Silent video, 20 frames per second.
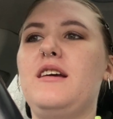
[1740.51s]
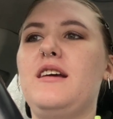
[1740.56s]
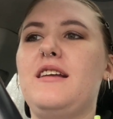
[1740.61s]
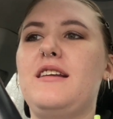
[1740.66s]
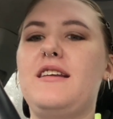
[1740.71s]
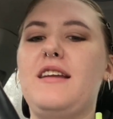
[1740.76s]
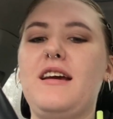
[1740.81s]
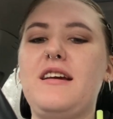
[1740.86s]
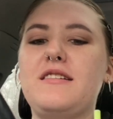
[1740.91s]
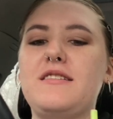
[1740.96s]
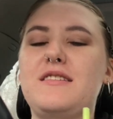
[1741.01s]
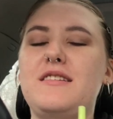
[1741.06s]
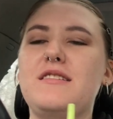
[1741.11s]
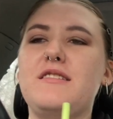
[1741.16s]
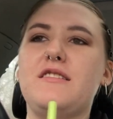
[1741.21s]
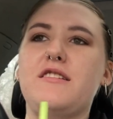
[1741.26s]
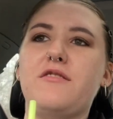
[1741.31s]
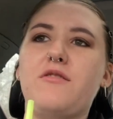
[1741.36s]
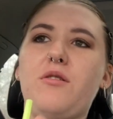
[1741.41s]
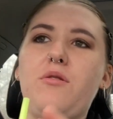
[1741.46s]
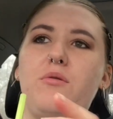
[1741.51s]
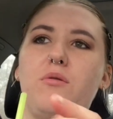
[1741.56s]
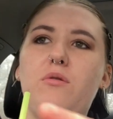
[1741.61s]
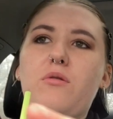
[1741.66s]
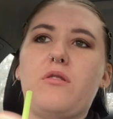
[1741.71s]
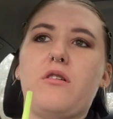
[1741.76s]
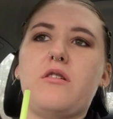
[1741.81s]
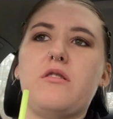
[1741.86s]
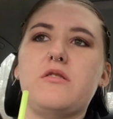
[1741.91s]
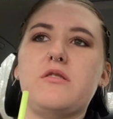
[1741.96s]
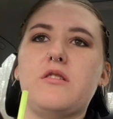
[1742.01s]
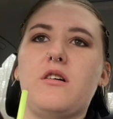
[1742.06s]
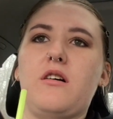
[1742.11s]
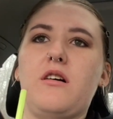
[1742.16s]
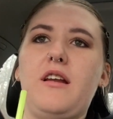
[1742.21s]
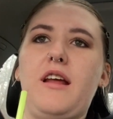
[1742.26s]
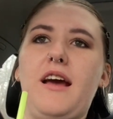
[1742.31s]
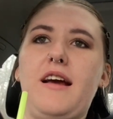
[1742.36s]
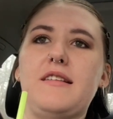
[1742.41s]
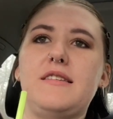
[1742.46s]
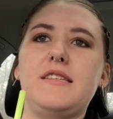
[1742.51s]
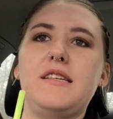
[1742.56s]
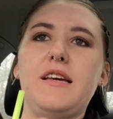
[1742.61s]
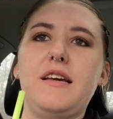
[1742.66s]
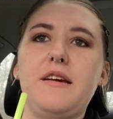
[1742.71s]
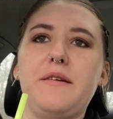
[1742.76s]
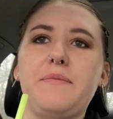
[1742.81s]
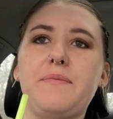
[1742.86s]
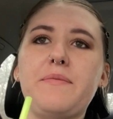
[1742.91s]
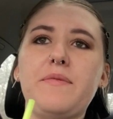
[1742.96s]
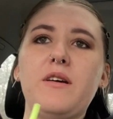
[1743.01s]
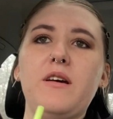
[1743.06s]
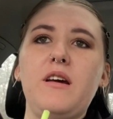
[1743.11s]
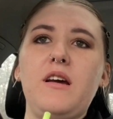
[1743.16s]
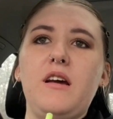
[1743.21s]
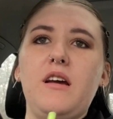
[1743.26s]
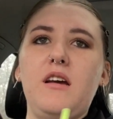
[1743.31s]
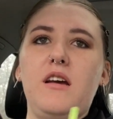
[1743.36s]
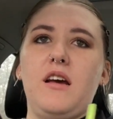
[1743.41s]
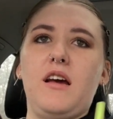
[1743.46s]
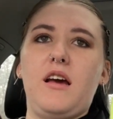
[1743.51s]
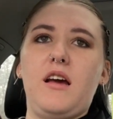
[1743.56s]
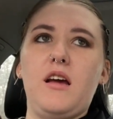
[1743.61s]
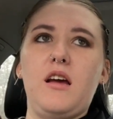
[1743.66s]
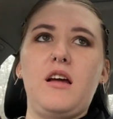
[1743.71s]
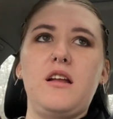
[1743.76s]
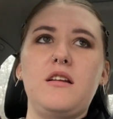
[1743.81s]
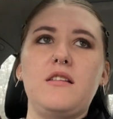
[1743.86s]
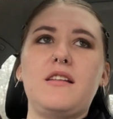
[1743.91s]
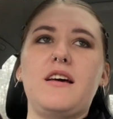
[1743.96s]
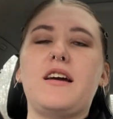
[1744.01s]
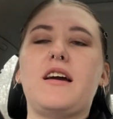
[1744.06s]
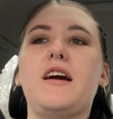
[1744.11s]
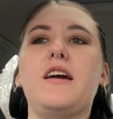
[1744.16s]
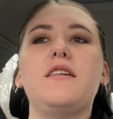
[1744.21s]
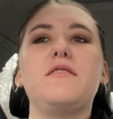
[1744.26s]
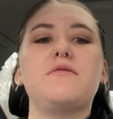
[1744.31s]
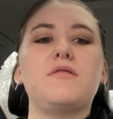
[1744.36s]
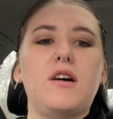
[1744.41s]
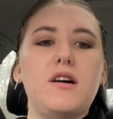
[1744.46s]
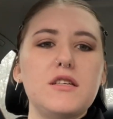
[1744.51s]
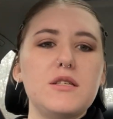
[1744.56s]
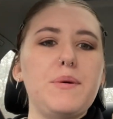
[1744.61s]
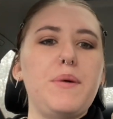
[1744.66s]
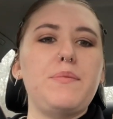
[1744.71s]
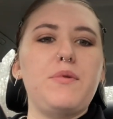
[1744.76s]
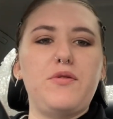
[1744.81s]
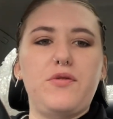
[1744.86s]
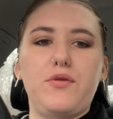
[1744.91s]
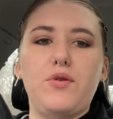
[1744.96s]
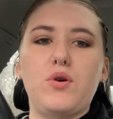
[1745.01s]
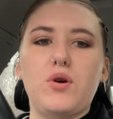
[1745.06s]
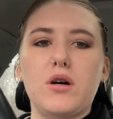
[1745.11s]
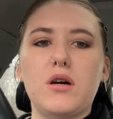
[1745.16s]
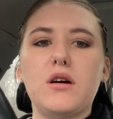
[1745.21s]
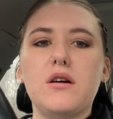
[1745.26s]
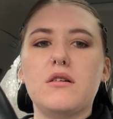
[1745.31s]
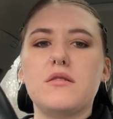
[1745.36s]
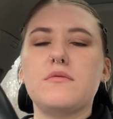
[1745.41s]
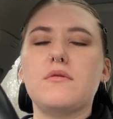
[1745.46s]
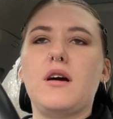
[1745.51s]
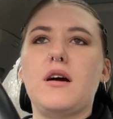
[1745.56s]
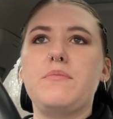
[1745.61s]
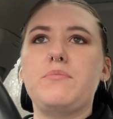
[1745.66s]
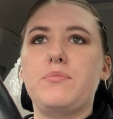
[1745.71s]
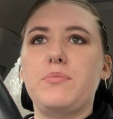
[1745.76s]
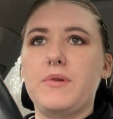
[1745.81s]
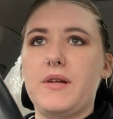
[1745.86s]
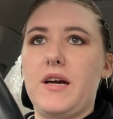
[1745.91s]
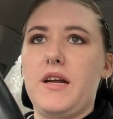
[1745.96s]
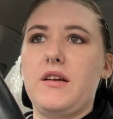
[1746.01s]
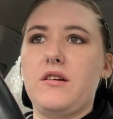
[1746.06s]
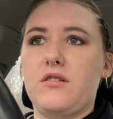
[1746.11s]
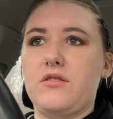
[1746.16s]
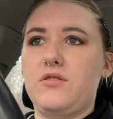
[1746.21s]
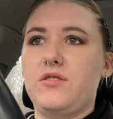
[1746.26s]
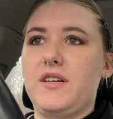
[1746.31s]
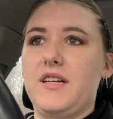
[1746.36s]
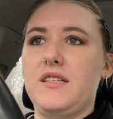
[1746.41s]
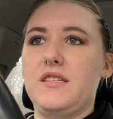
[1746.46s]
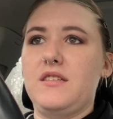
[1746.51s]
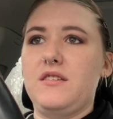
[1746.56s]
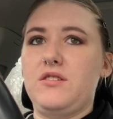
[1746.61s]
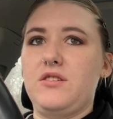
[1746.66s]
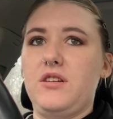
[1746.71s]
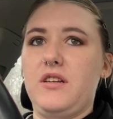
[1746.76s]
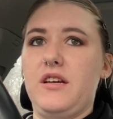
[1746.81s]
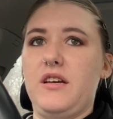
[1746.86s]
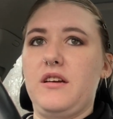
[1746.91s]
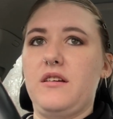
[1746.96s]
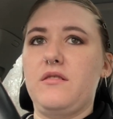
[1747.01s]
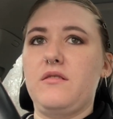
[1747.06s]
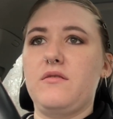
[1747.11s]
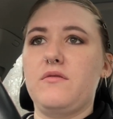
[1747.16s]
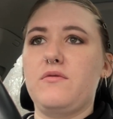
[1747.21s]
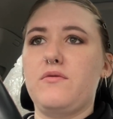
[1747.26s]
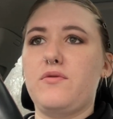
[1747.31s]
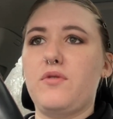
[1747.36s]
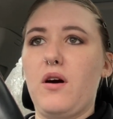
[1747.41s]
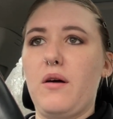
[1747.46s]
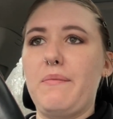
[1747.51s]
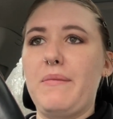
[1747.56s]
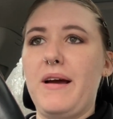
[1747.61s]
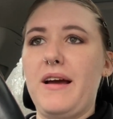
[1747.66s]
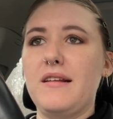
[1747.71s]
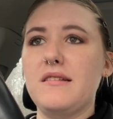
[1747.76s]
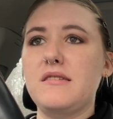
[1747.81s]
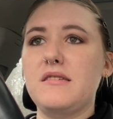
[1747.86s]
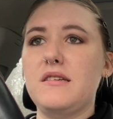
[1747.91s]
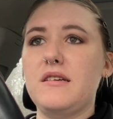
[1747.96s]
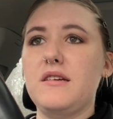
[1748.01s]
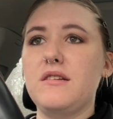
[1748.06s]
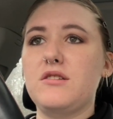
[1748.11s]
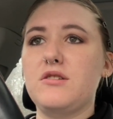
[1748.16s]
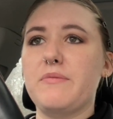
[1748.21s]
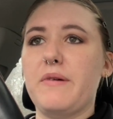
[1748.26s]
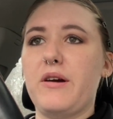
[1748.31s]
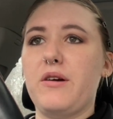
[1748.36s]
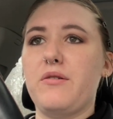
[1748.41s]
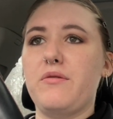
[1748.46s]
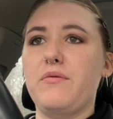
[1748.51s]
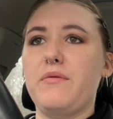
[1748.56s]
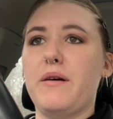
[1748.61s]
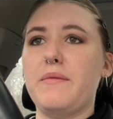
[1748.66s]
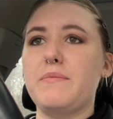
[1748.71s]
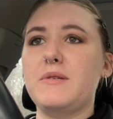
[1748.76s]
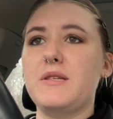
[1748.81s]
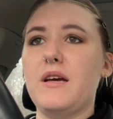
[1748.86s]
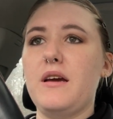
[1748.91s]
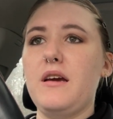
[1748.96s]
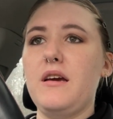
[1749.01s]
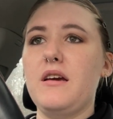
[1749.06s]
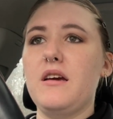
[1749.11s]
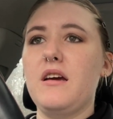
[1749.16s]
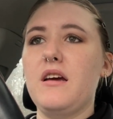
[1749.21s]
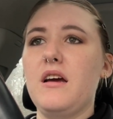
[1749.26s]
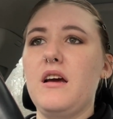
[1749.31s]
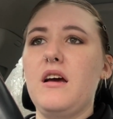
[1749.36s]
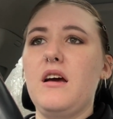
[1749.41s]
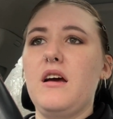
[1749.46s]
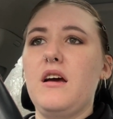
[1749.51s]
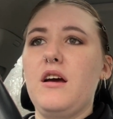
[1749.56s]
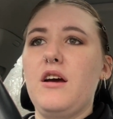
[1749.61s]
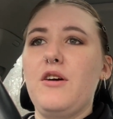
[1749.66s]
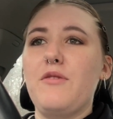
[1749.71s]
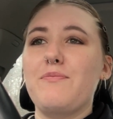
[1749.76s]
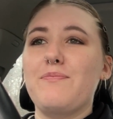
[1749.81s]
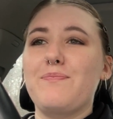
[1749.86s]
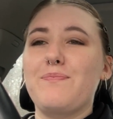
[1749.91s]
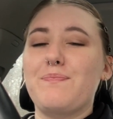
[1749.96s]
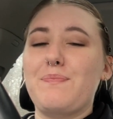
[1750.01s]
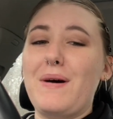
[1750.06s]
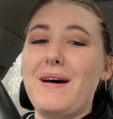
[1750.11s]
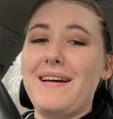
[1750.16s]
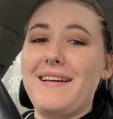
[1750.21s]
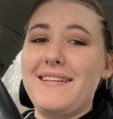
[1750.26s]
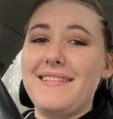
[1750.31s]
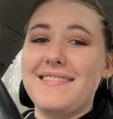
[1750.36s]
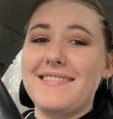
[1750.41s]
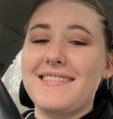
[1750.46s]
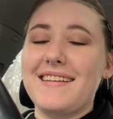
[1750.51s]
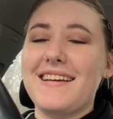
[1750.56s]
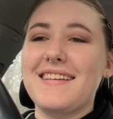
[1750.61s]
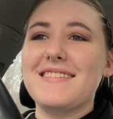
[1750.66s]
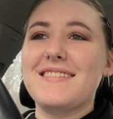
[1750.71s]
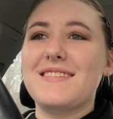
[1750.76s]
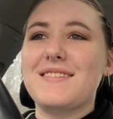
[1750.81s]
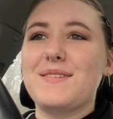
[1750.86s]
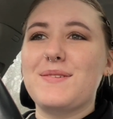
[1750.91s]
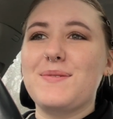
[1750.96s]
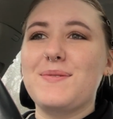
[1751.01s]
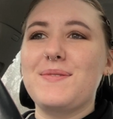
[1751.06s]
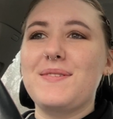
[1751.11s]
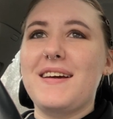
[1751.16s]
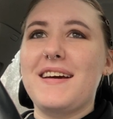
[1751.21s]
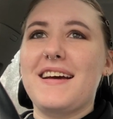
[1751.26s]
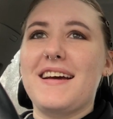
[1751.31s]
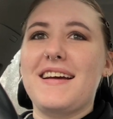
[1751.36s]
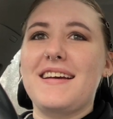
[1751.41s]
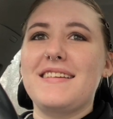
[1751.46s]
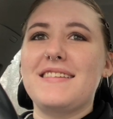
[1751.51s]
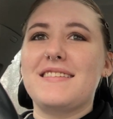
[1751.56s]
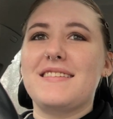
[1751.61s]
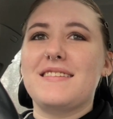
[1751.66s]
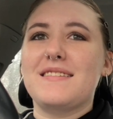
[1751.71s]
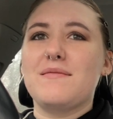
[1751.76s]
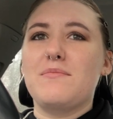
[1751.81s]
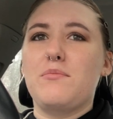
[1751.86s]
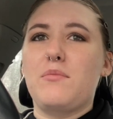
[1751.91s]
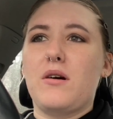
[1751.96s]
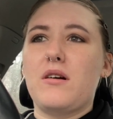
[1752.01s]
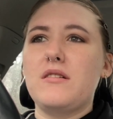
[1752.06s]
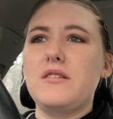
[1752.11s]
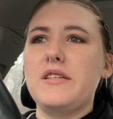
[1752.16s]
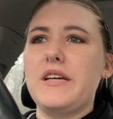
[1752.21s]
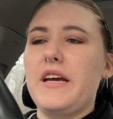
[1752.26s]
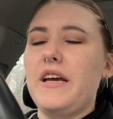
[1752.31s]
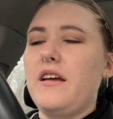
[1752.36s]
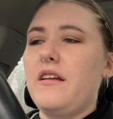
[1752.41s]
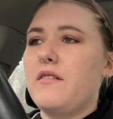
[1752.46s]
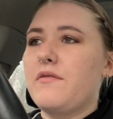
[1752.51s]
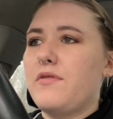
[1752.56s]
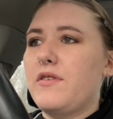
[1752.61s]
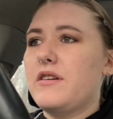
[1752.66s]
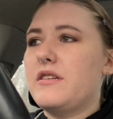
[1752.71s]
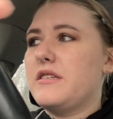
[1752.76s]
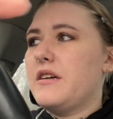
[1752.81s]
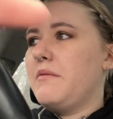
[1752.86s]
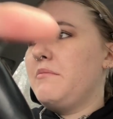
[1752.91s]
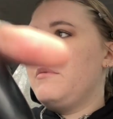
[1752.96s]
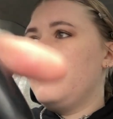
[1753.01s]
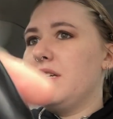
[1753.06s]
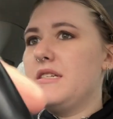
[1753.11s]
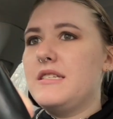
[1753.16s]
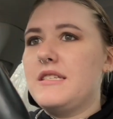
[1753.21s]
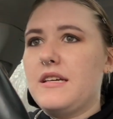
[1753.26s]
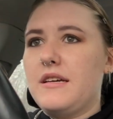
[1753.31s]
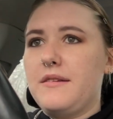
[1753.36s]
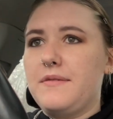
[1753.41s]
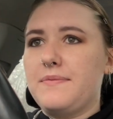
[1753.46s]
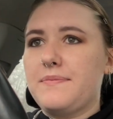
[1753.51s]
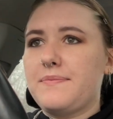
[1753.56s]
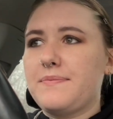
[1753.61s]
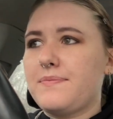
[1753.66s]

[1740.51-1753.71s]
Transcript: next to 0 orders on Etsy. And like I talked about before, I'm planning on transitioning from Etsy to my own website. But as soon as March hit, for some reason,